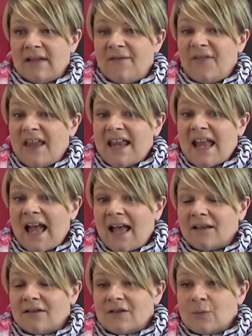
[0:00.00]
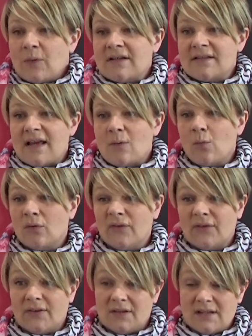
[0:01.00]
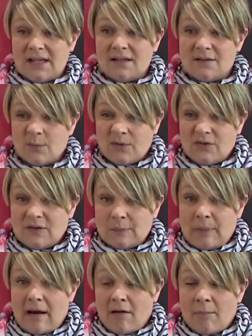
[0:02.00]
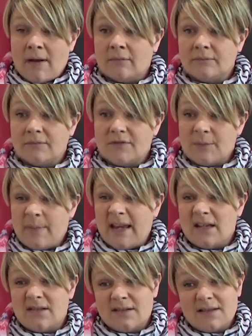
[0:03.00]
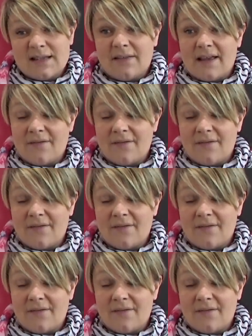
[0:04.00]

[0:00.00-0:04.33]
if they can express their wants and needs, which is paramount to patients and their